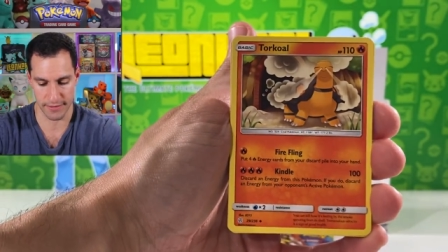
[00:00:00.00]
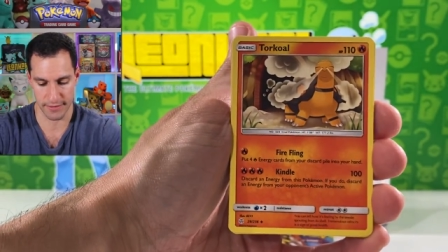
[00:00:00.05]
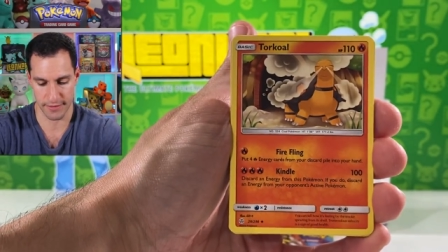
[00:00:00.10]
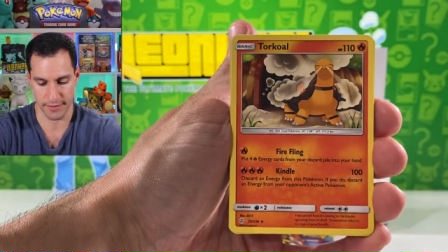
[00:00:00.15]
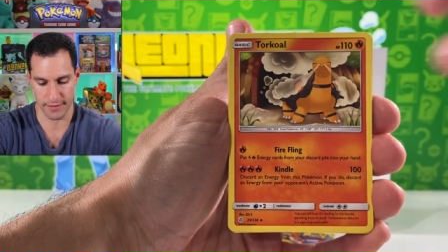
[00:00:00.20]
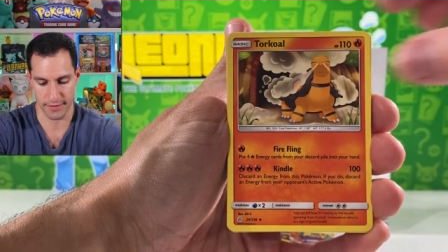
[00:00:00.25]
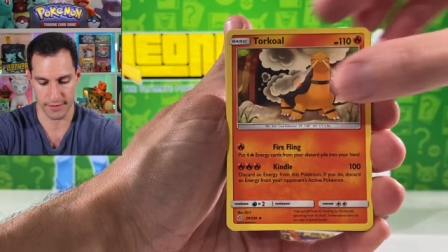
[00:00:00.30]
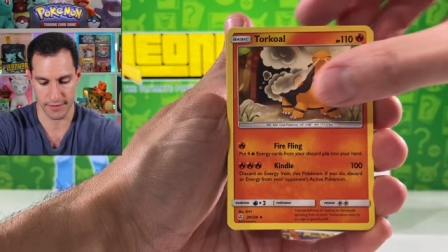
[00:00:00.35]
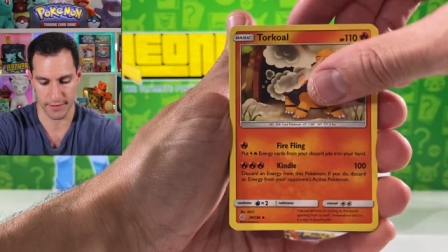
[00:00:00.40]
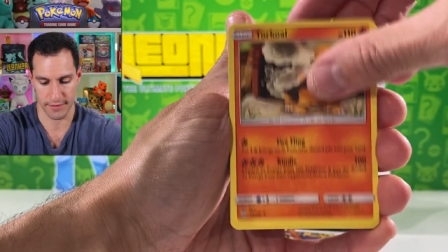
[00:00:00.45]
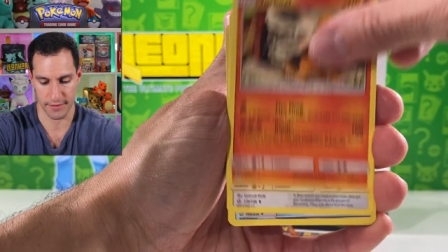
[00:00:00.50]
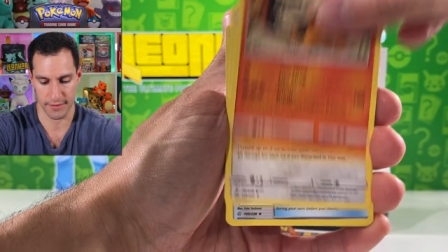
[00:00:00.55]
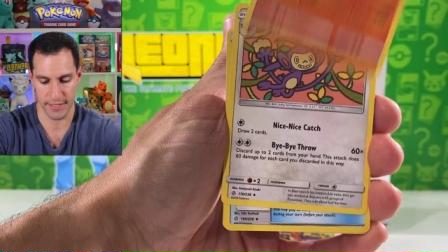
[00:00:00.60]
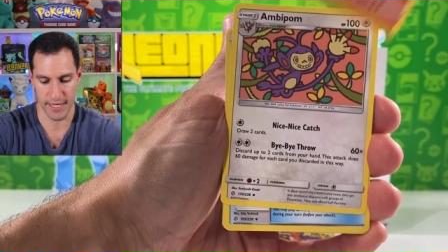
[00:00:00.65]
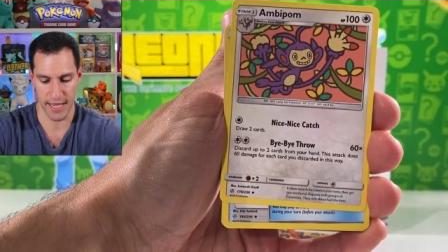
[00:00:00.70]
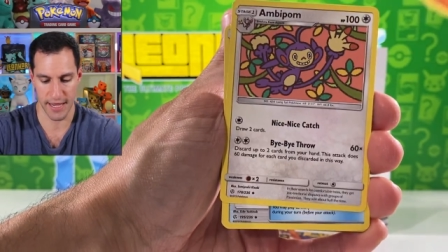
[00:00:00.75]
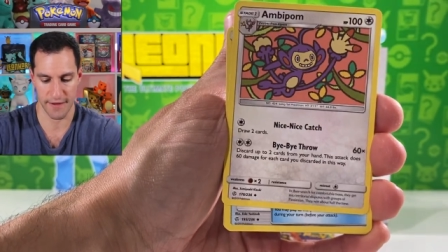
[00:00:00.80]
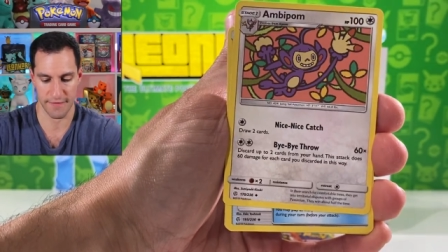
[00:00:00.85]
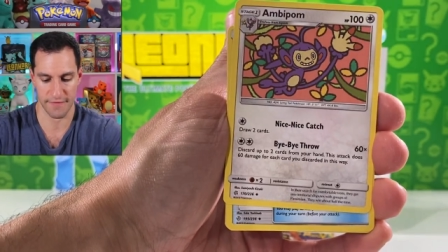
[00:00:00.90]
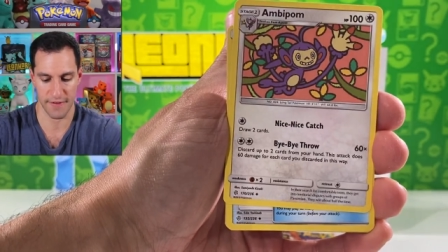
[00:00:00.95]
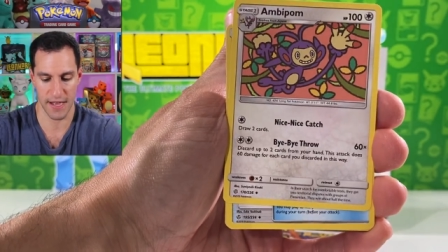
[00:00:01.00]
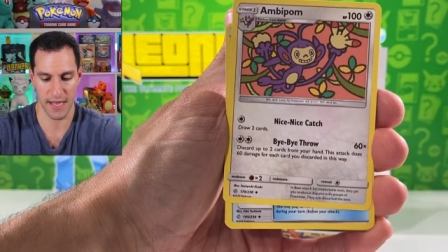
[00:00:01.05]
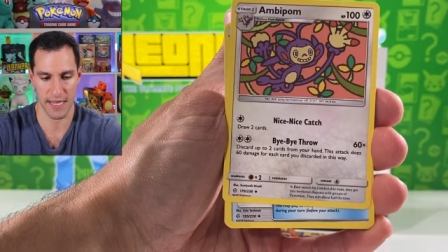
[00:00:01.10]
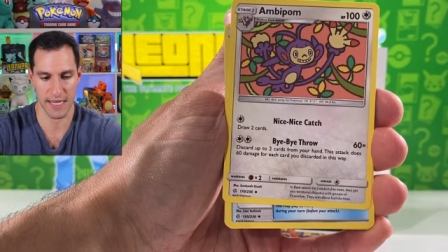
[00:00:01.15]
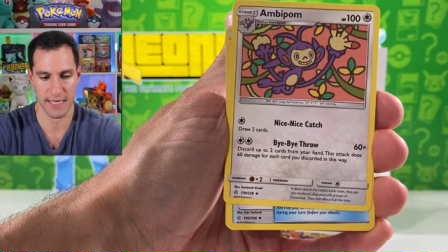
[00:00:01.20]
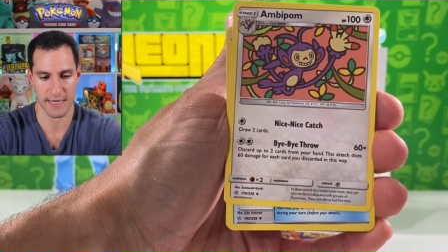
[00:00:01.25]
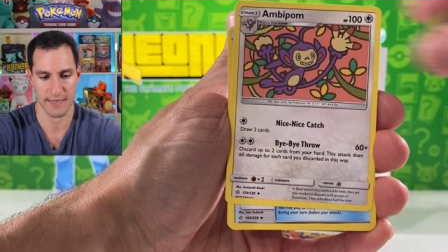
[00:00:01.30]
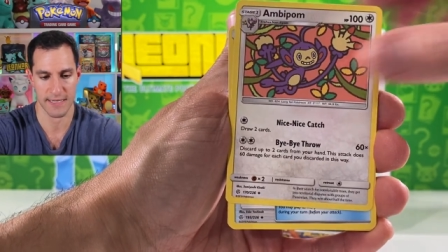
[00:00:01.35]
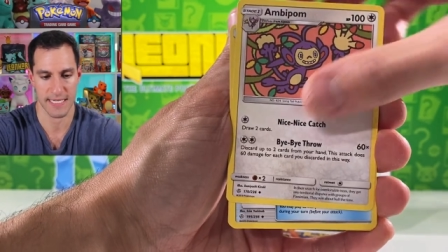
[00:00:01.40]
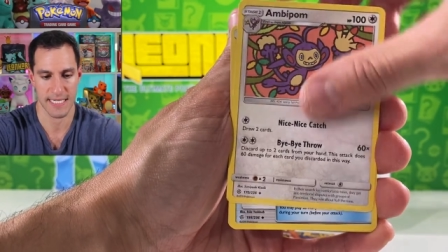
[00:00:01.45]
Okay,
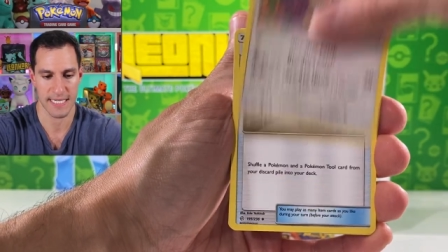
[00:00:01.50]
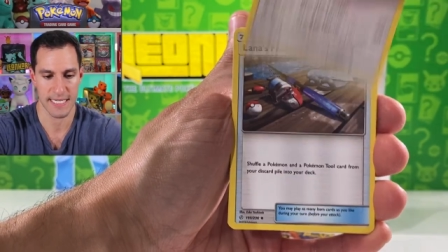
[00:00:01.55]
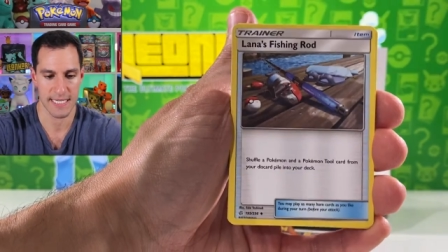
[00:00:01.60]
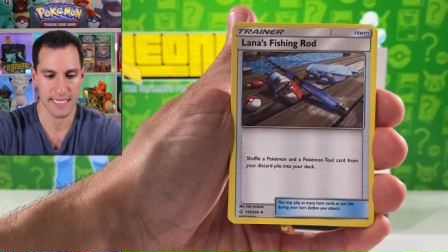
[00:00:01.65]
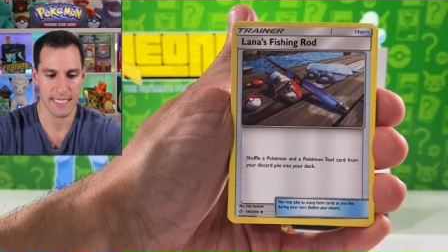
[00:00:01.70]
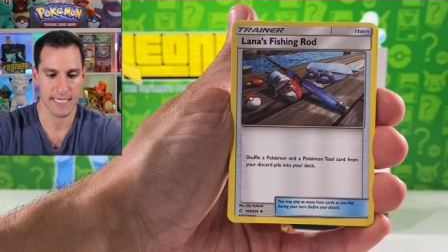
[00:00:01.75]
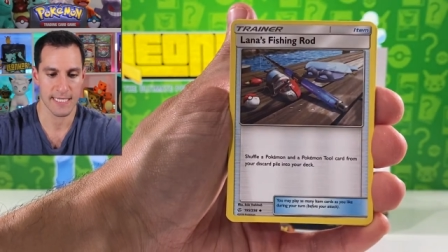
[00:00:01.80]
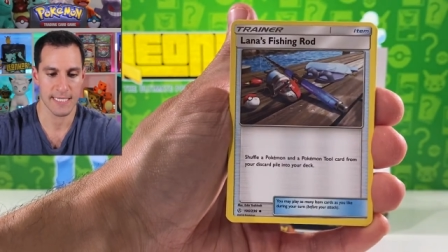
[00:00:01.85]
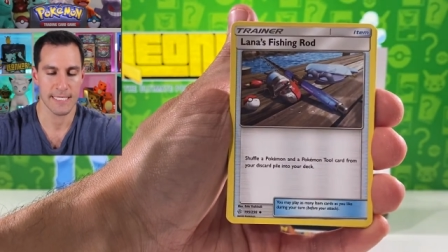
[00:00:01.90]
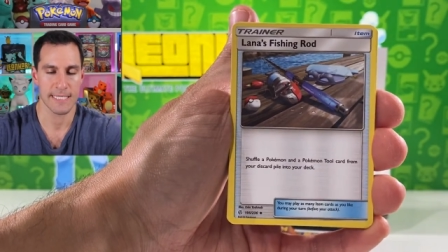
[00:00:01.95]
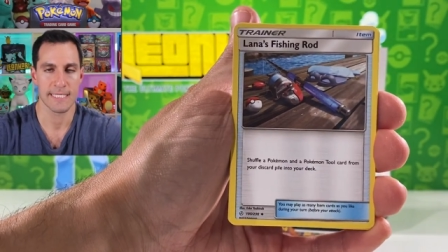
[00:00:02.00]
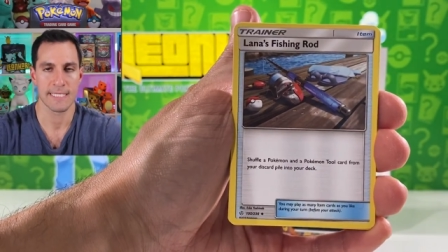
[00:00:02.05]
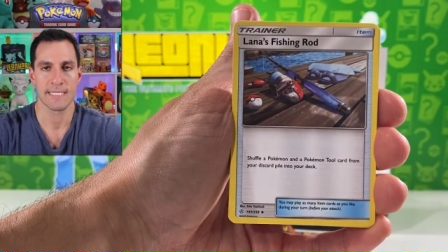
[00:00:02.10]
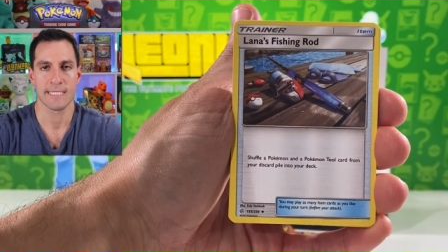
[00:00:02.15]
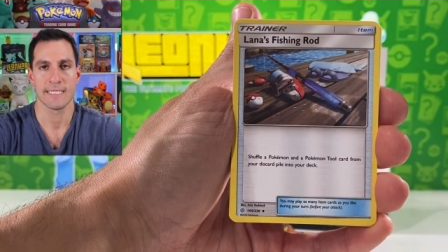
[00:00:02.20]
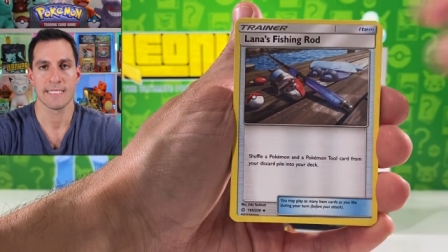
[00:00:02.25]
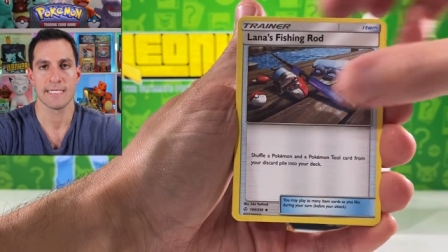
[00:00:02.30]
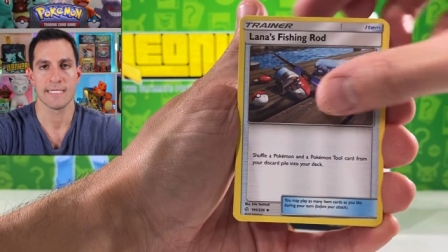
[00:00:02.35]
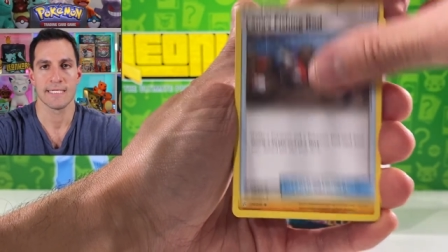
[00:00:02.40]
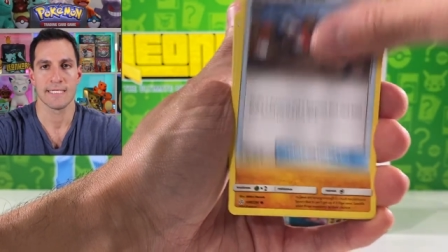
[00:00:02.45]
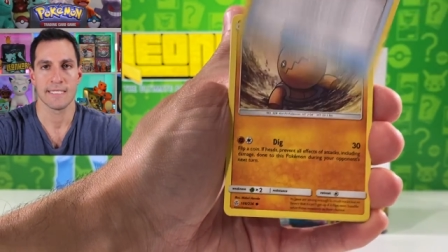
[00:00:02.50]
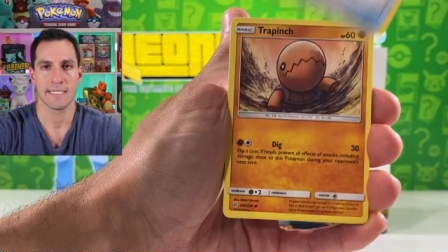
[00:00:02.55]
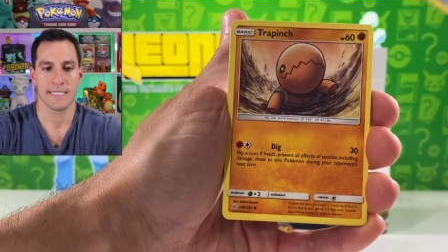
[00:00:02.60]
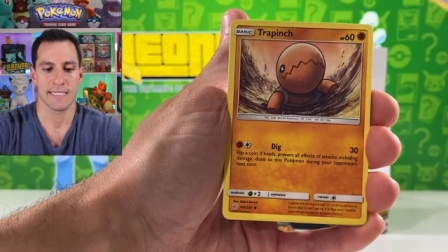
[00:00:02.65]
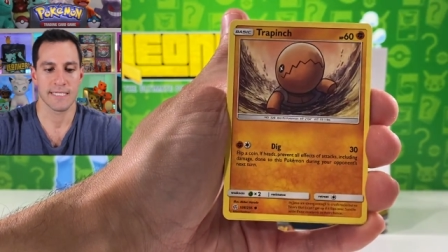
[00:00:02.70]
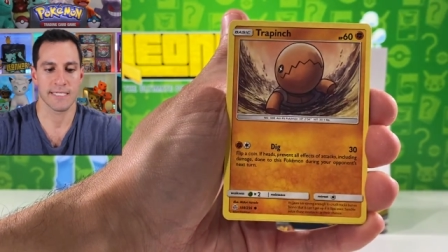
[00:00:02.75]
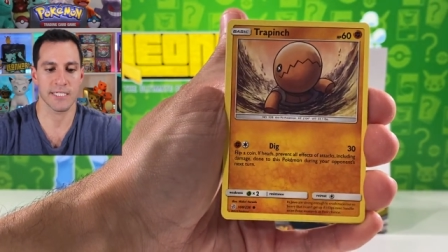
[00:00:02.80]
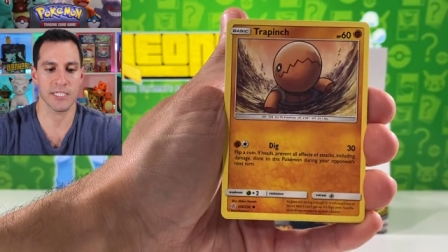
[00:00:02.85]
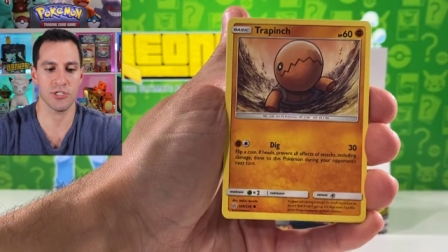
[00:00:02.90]
fine.